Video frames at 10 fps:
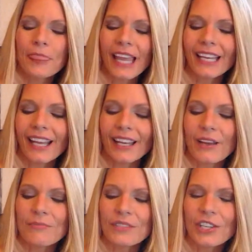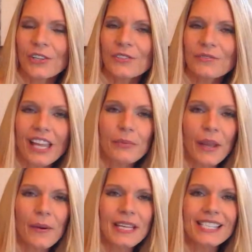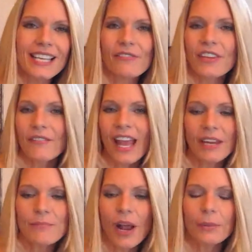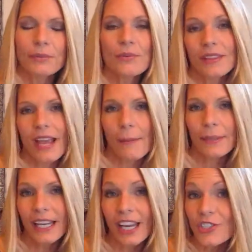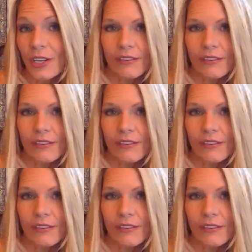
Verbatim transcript: And then, you know, like we always say, if you have any problems with the application,